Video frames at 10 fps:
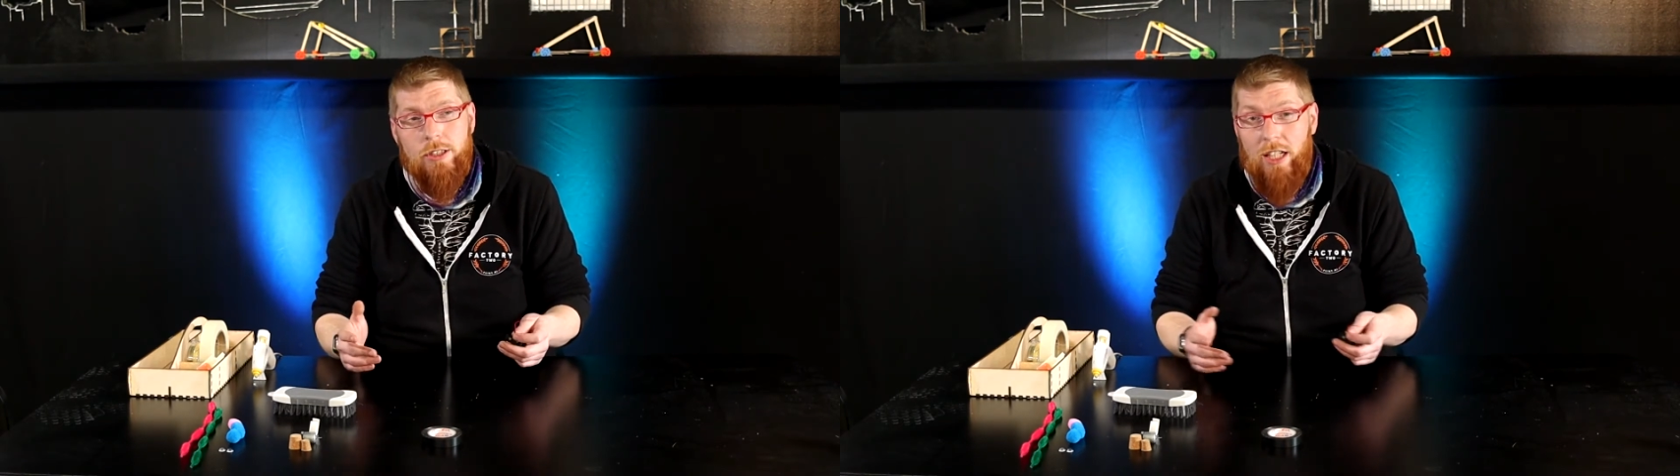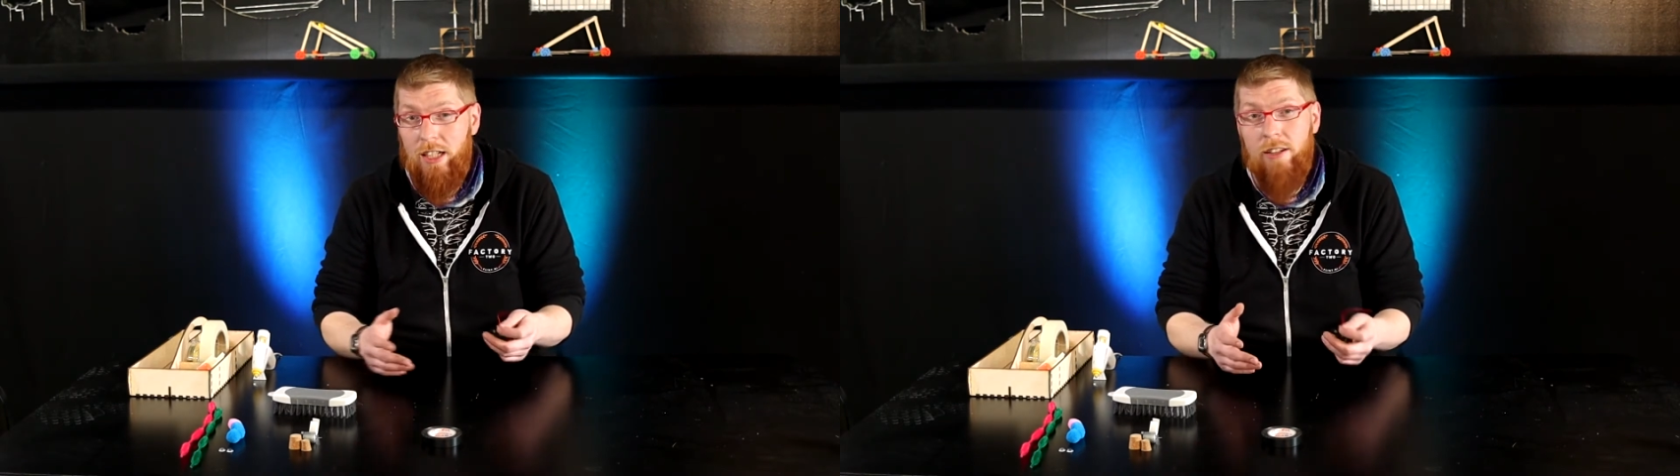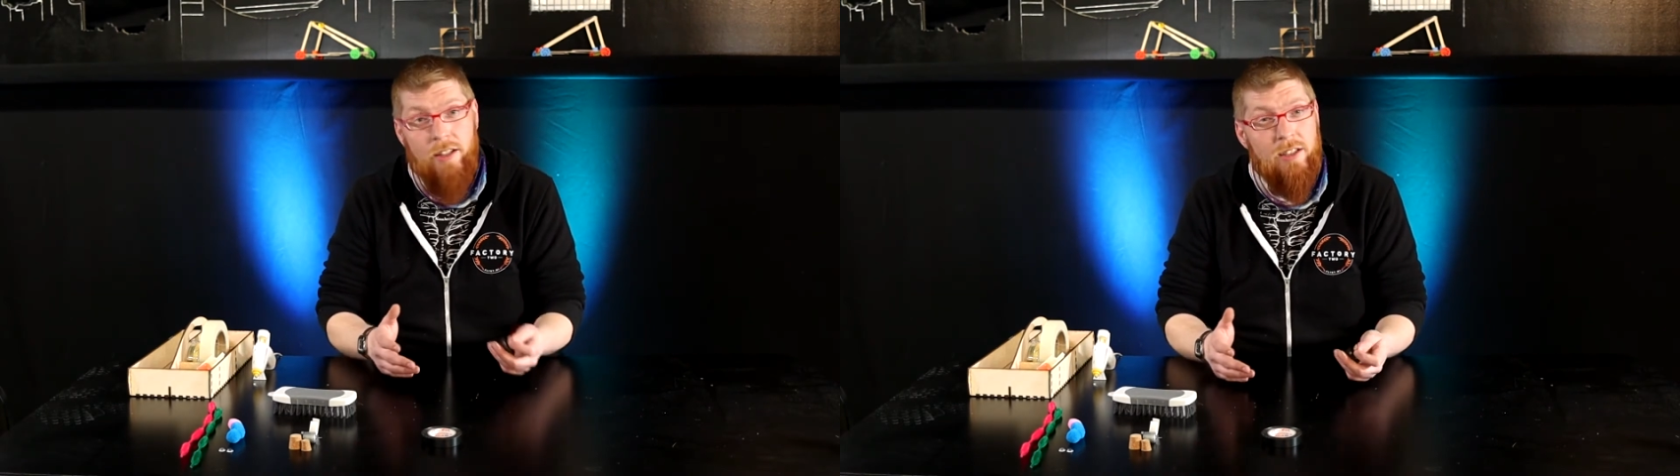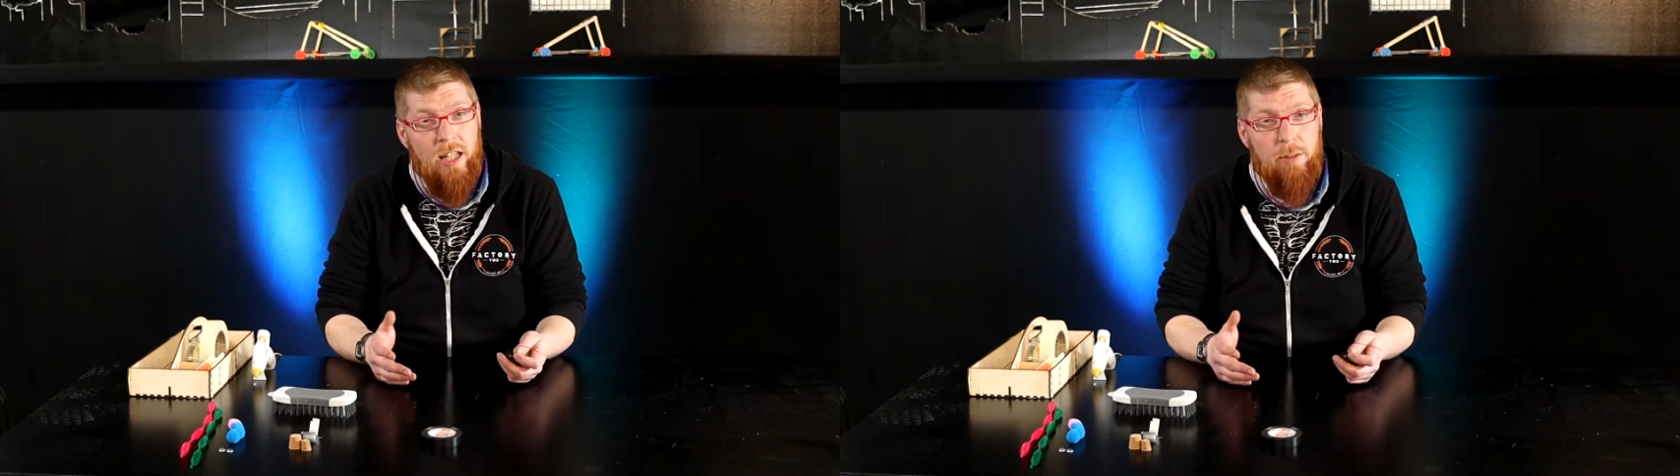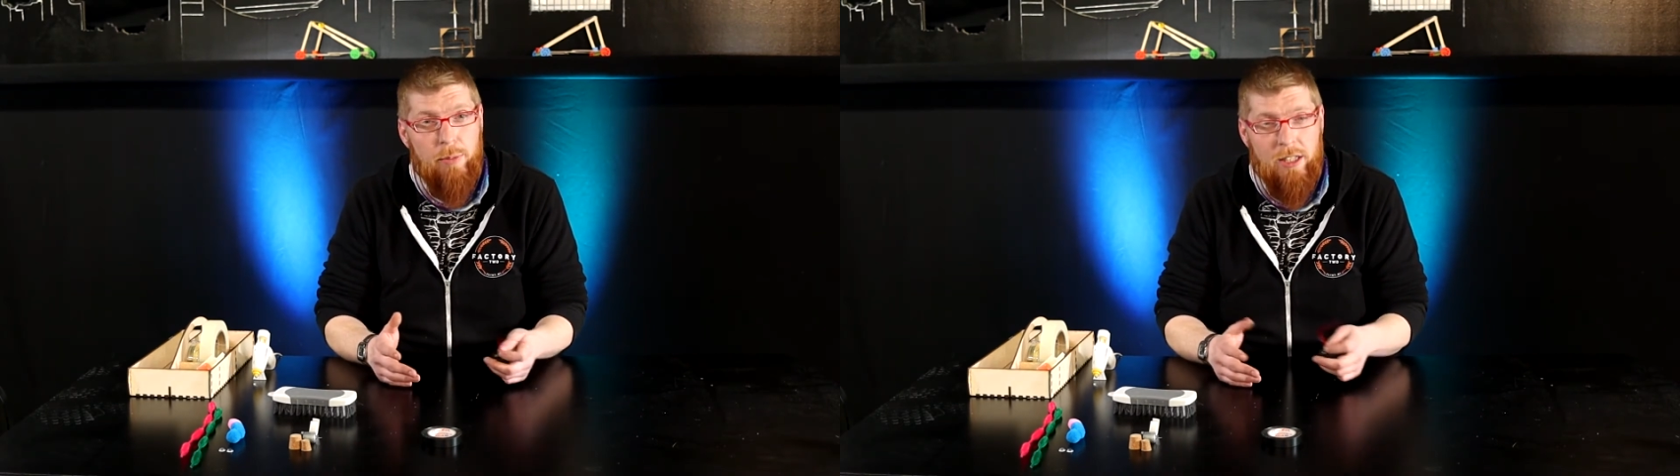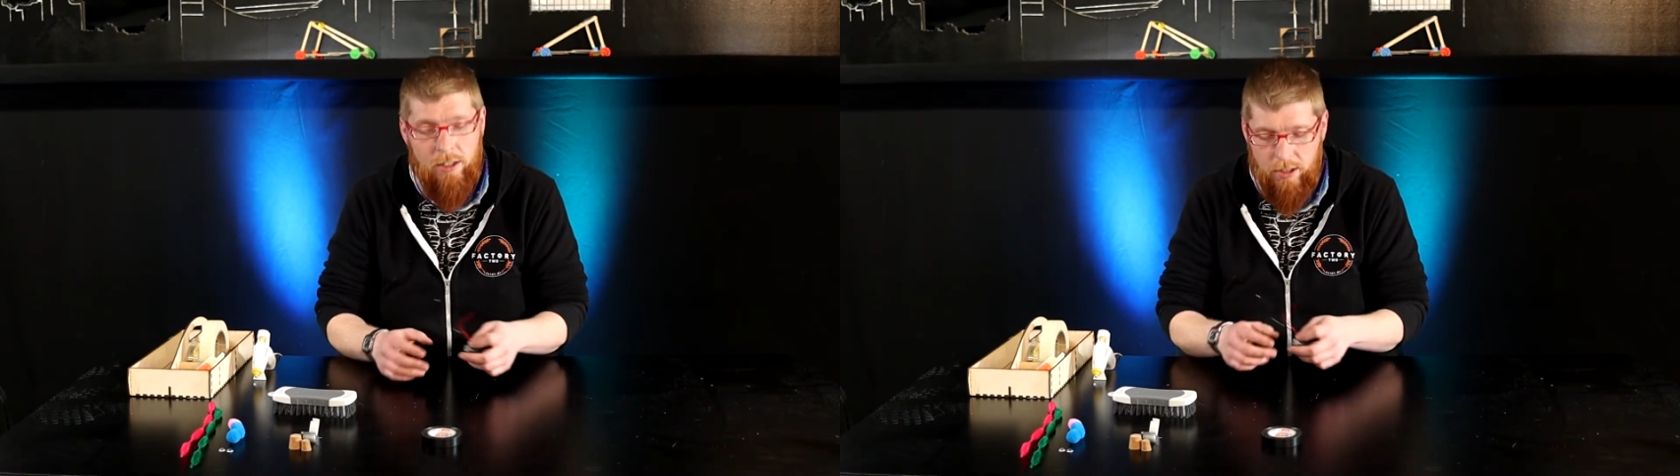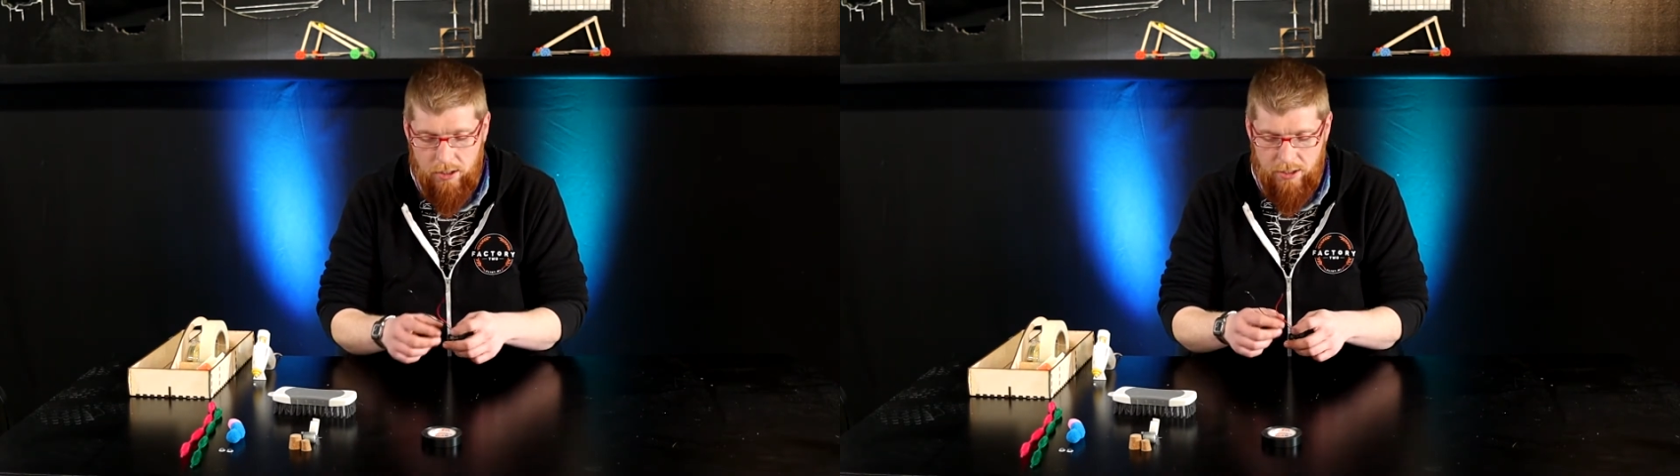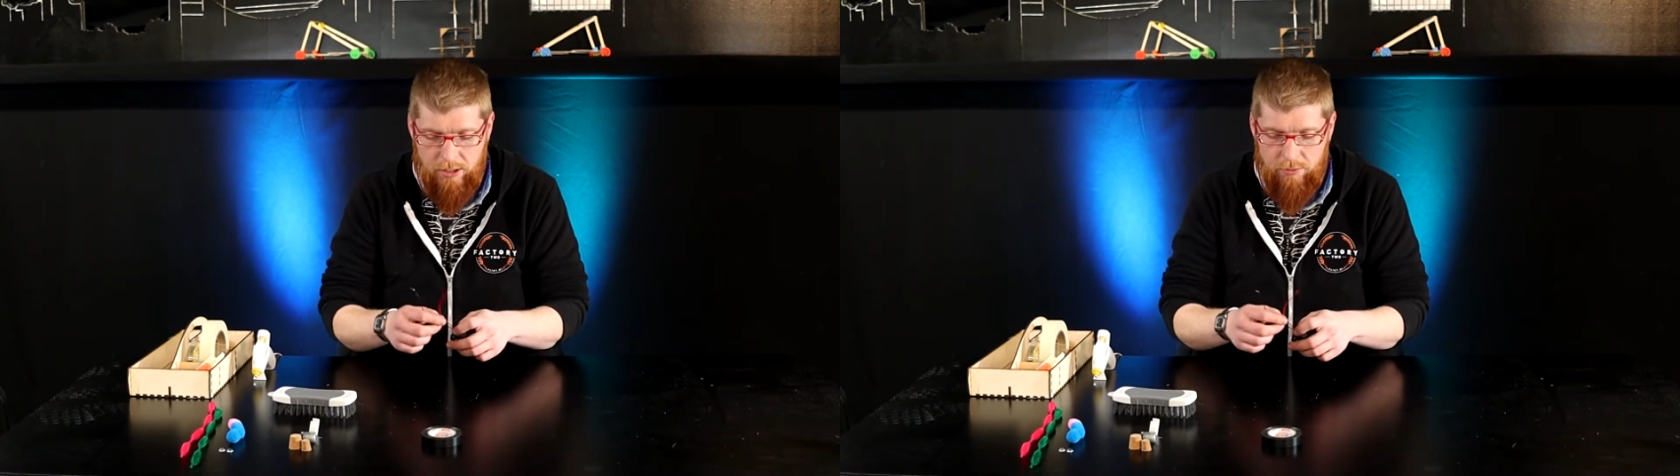Anything can be
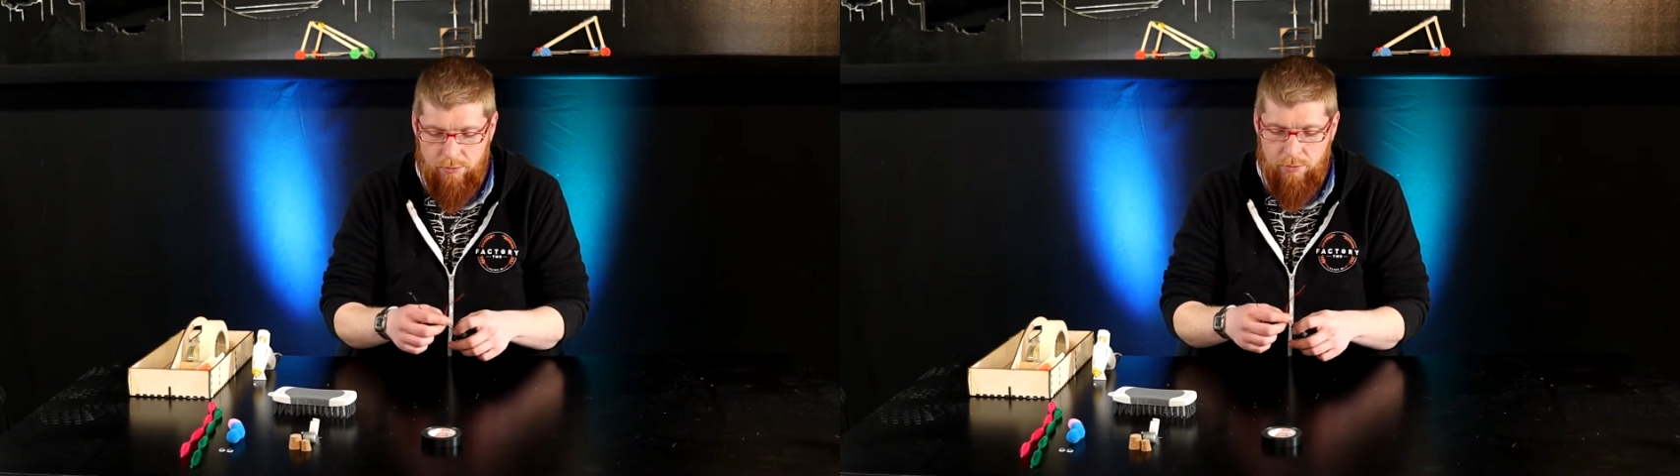conductive.